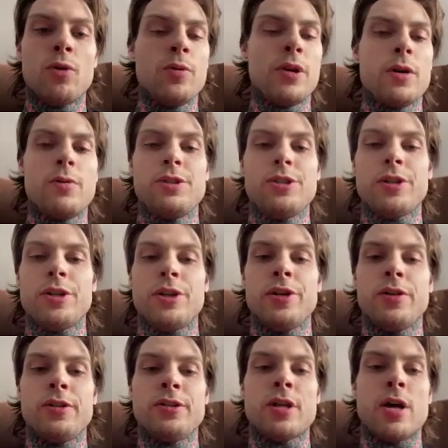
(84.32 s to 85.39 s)
when I was younger, it
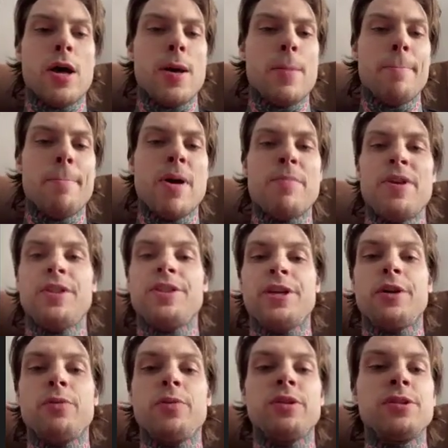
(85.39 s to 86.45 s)
was my big
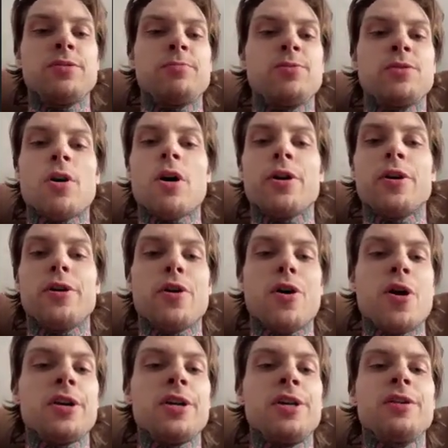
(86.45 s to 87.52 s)
thing was soccer and
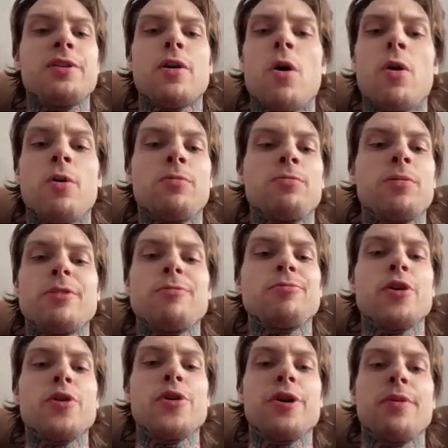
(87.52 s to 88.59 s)
hockey, all like
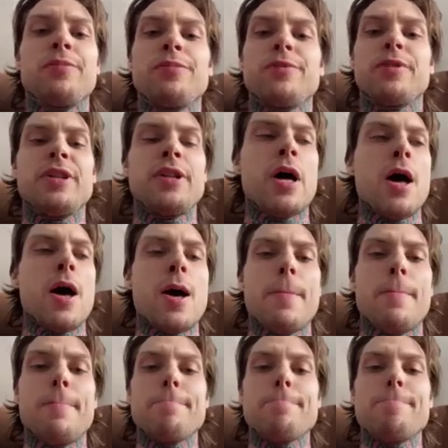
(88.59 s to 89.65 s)
growing up.
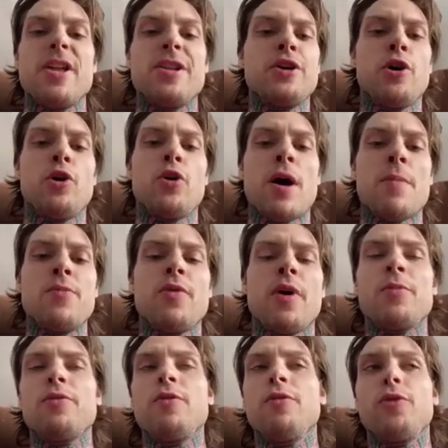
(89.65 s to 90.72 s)
Until I
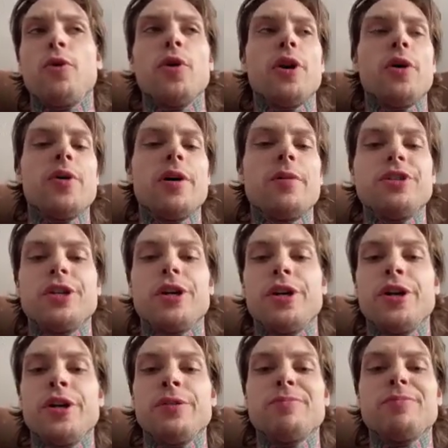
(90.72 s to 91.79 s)
moved to Florida when I was
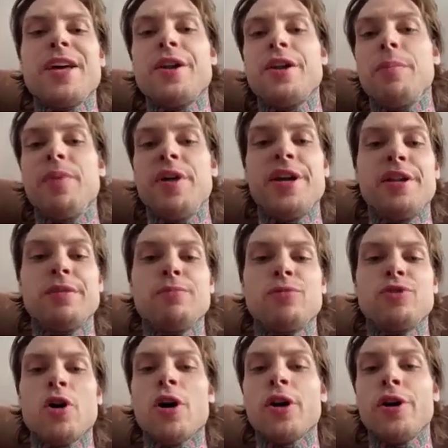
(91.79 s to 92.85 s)
younger and ended up playing
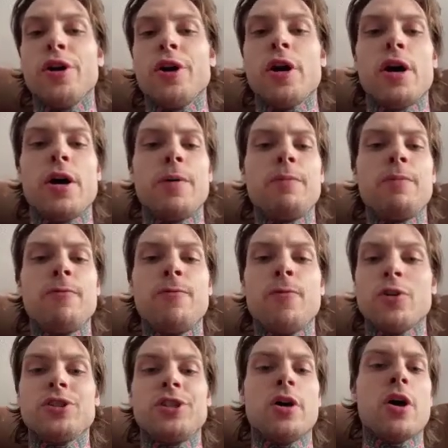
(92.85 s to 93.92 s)
soccer,
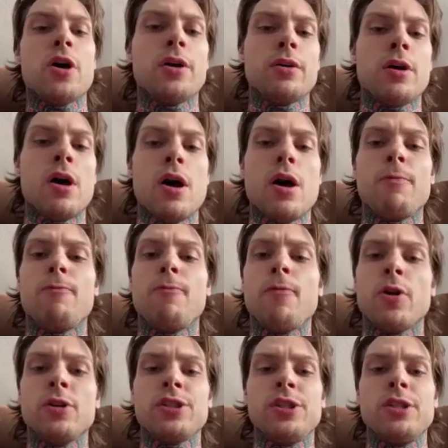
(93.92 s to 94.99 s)

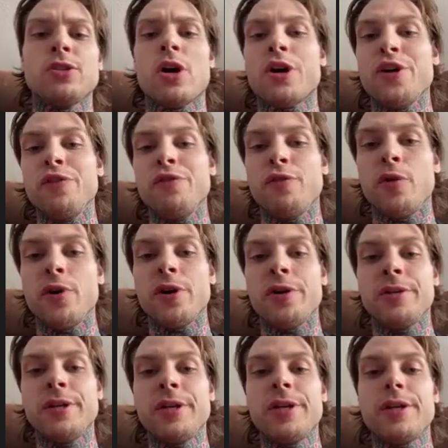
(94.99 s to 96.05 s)
varsity soccer in
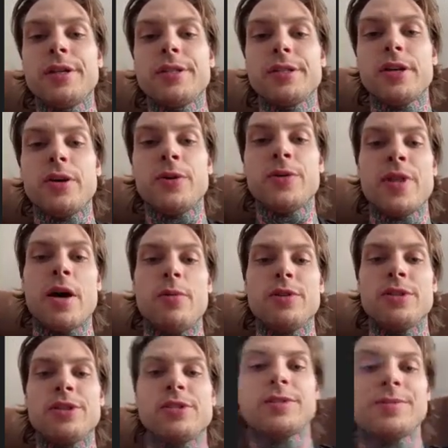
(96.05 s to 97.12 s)
Florida. So that
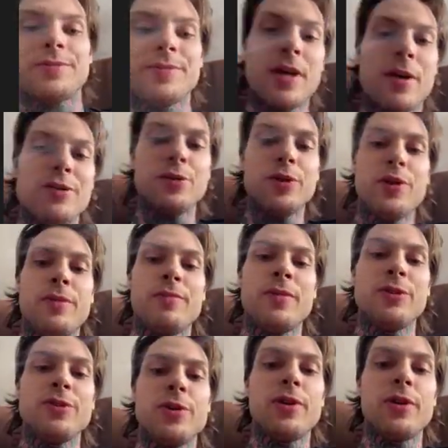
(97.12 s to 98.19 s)
was
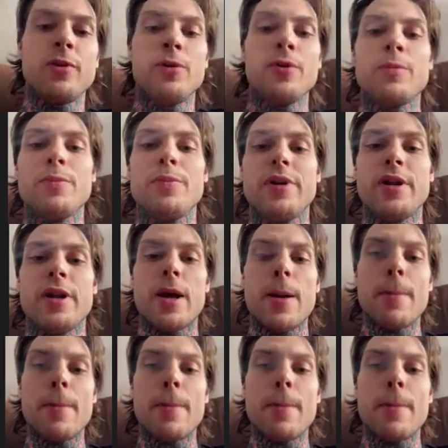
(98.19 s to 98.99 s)
really cool. But